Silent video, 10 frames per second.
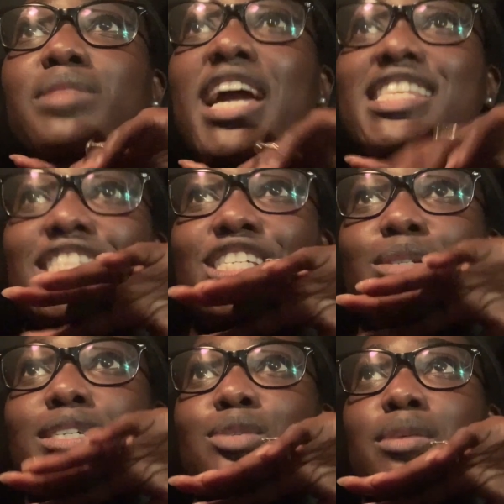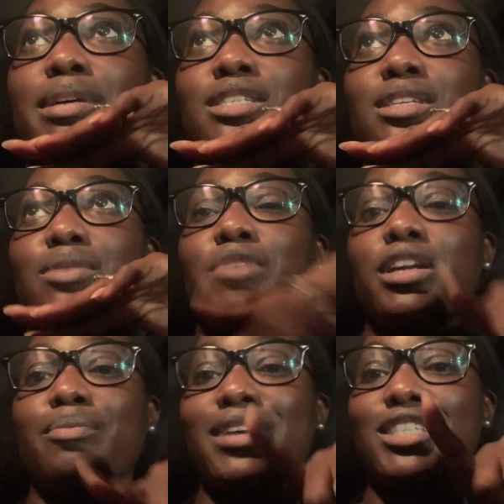as a teacher because one of
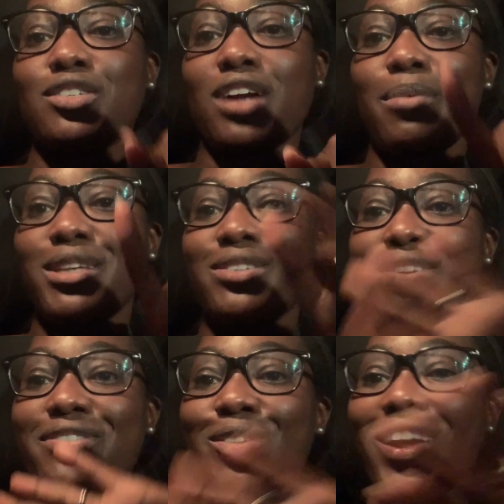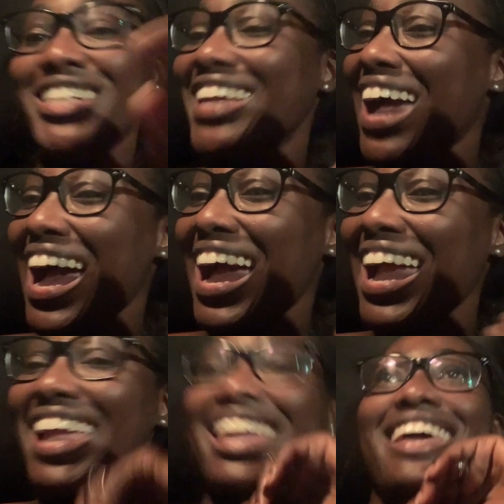my subscribers, if you're watching,
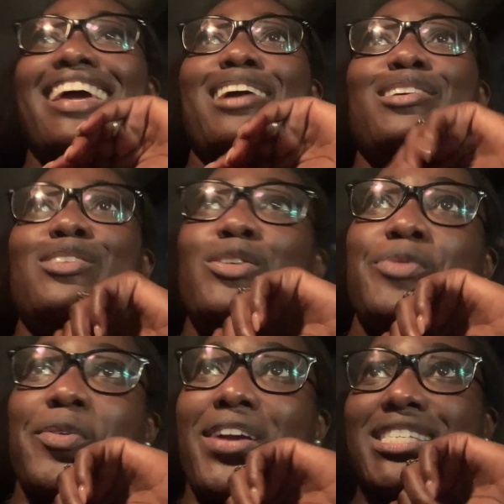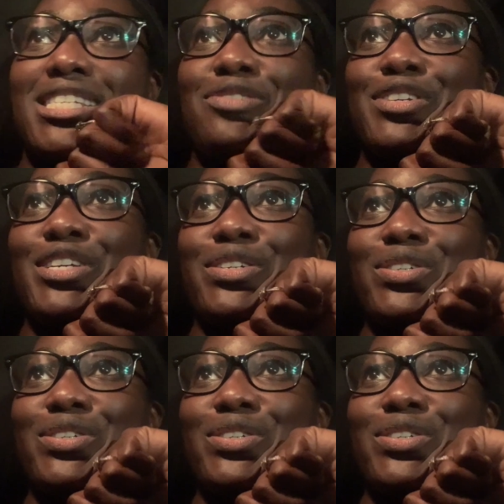hi, you requested this video.